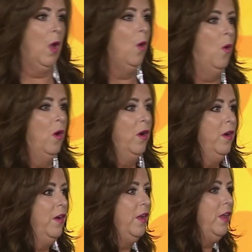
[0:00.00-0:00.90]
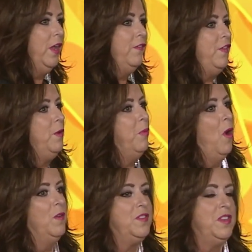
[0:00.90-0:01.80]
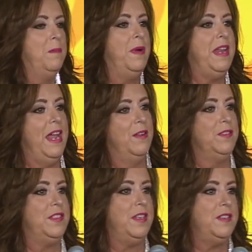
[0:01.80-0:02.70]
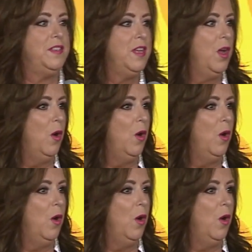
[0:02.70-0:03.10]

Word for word: or if you brought somebody else's